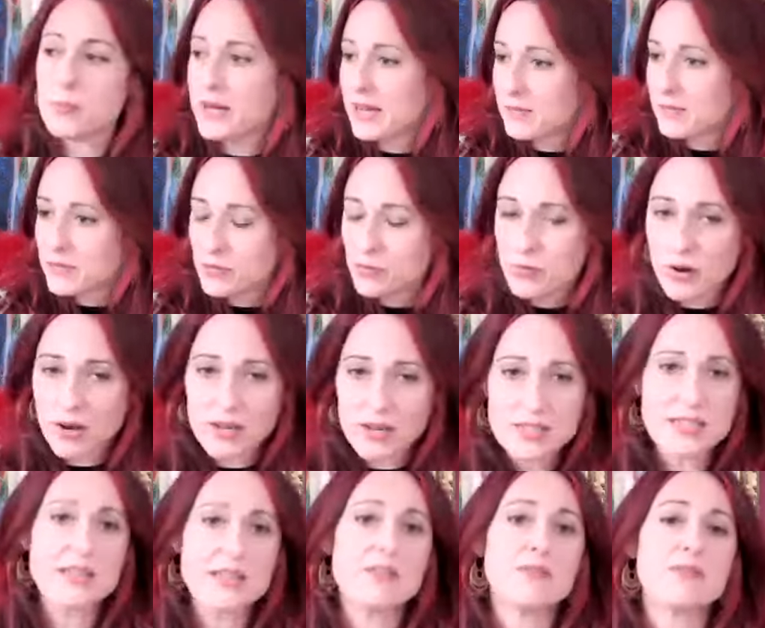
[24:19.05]
we have the
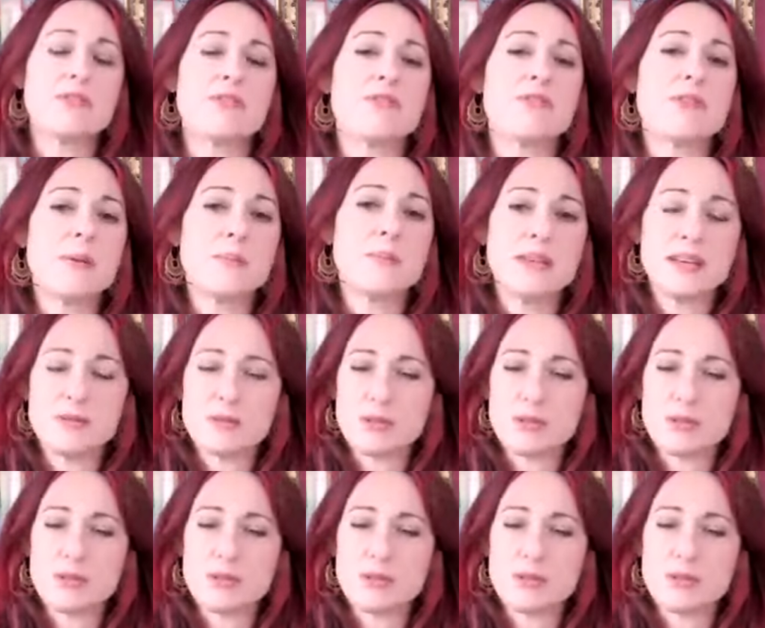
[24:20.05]
rising of the feminine.